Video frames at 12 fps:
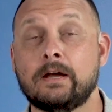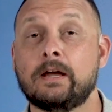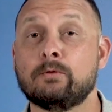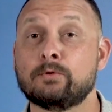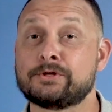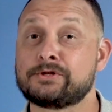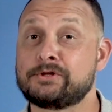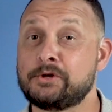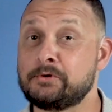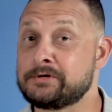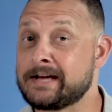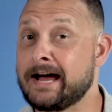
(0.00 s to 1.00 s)
It was
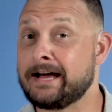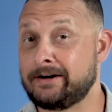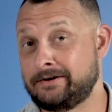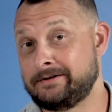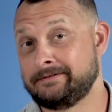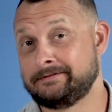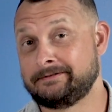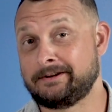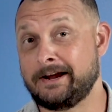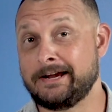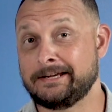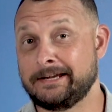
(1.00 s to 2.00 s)
too tired,
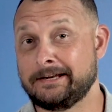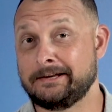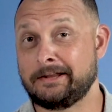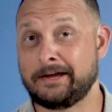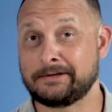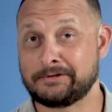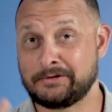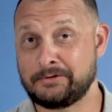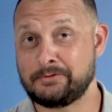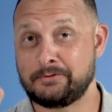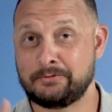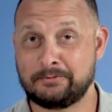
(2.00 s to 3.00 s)
right? Get it? Like
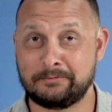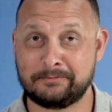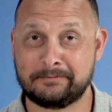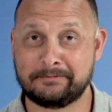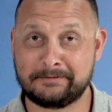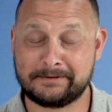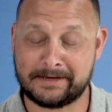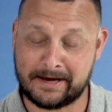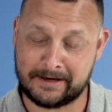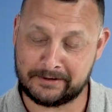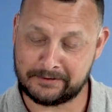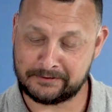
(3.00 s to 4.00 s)
two
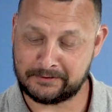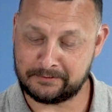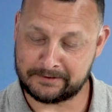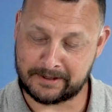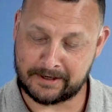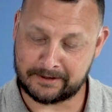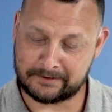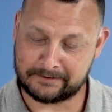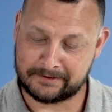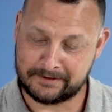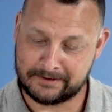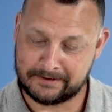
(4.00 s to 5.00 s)
tires, too tired.
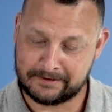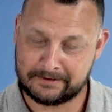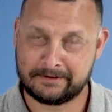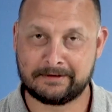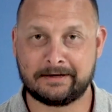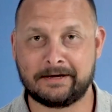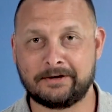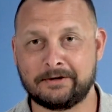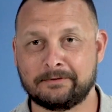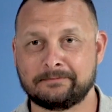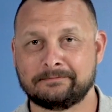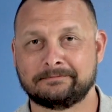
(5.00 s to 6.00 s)
I
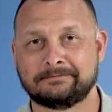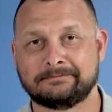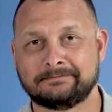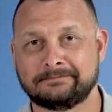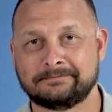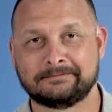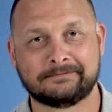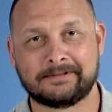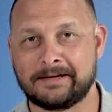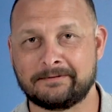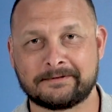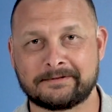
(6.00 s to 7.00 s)
know.
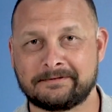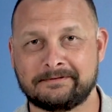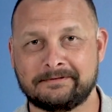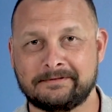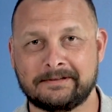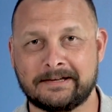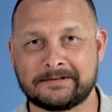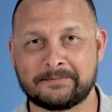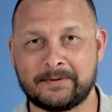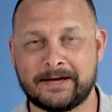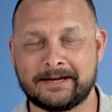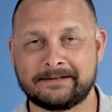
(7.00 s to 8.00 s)
That's
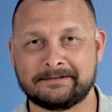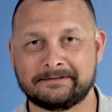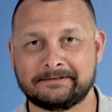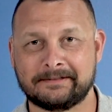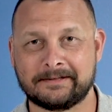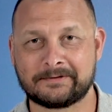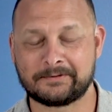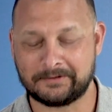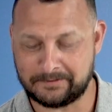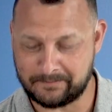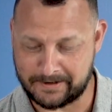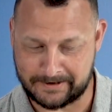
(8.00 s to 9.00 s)
bad. That's
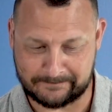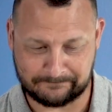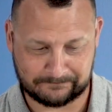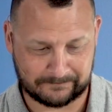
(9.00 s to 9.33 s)
really bad.